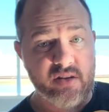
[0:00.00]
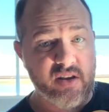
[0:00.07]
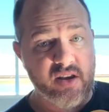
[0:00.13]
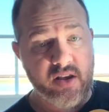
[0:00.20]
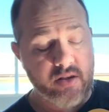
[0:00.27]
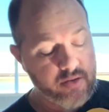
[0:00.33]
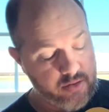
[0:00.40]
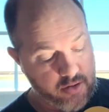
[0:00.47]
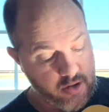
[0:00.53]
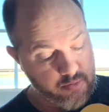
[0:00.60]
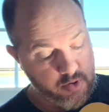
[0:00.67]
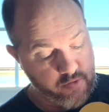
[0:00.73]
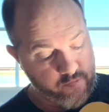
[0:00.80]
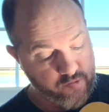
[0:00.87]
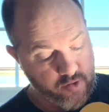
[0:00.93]
I guess,
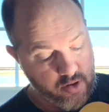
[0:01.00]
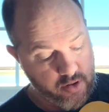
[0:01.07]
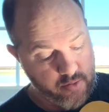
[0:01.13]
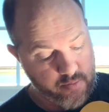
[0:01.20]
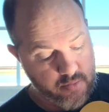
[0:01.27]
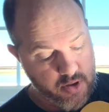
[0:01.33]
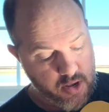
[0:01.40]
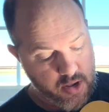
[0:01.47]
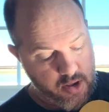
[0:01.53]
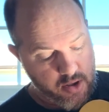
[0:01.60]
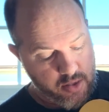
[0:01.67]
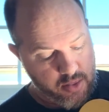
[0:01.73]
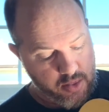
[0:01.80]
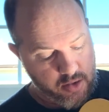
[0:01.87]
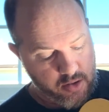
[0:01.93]
coming from
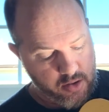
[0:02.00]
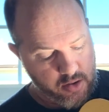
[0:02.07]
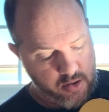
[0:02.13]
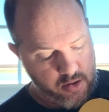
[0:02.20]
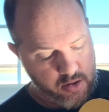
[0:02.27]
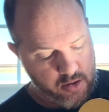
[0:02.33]
the